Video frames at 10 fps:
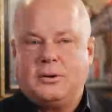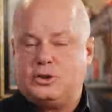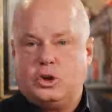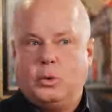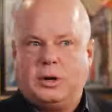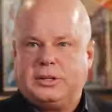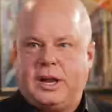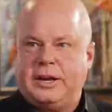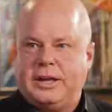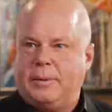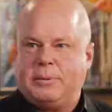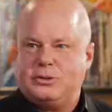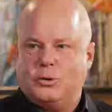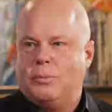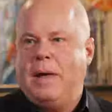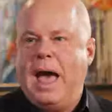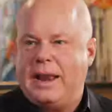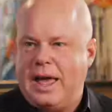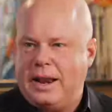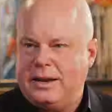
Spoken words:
That's right. So you weren't cutting it up because you were mad at it.